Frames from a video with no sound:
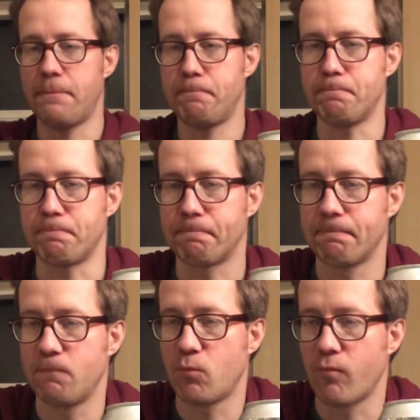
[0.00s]
Mm.
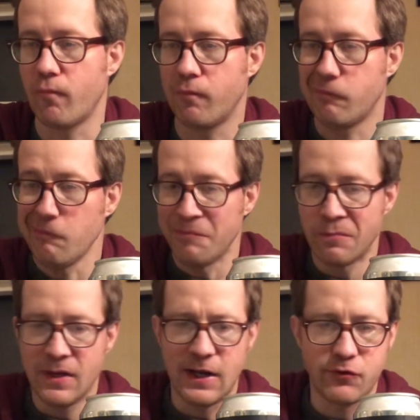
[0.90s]

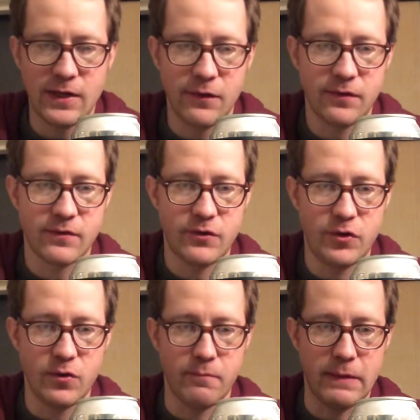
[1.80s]
A treehouse doesn't
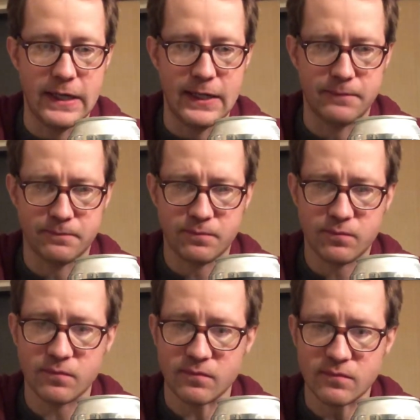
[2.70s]
do many
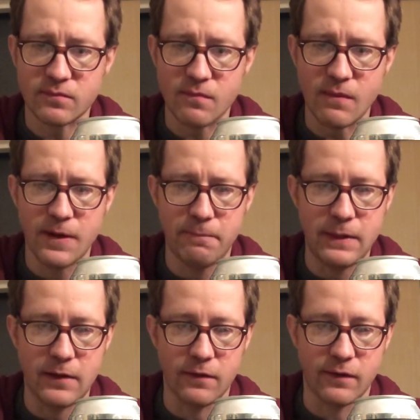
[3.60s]

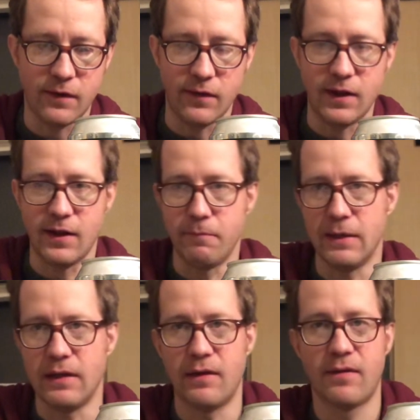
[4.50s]
beers in the
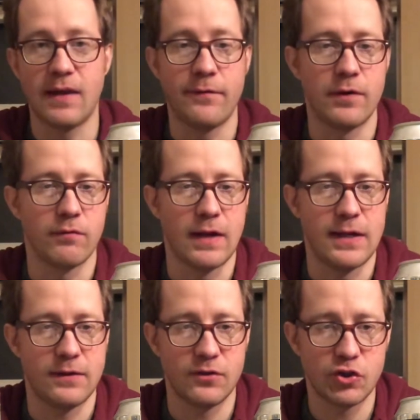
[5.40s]
mid seven
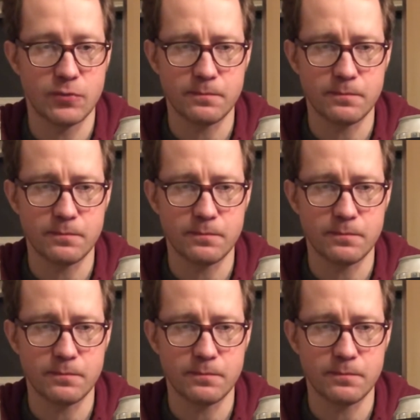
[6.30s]
range.